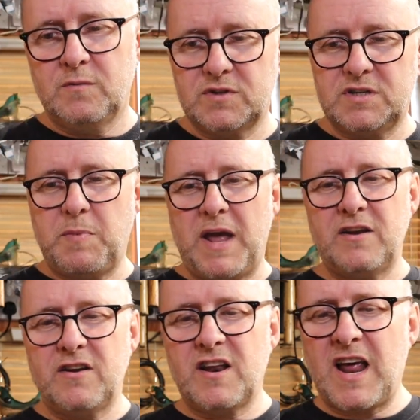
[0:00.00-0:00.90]
was
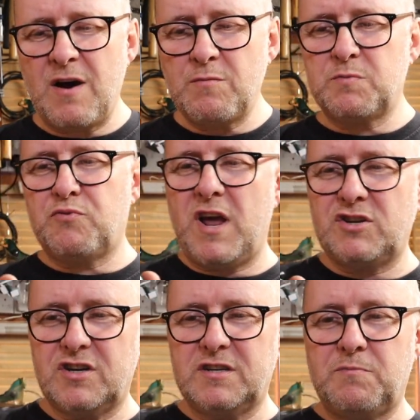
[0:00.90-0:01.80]
dependent on how much
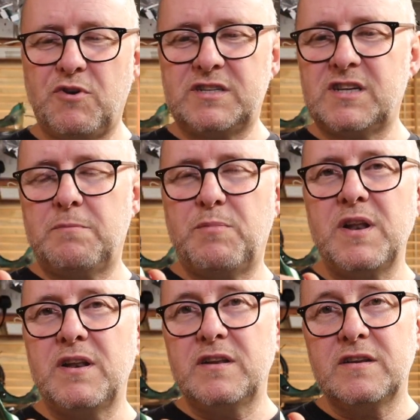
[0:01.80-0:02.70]
pressure to press that
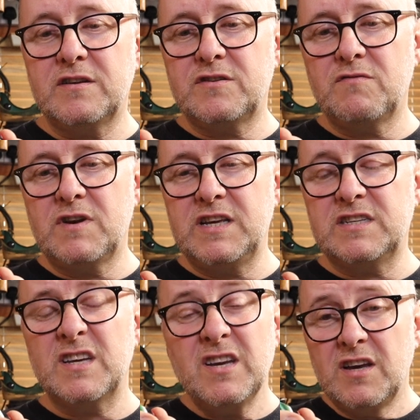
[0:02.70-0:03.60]
button to release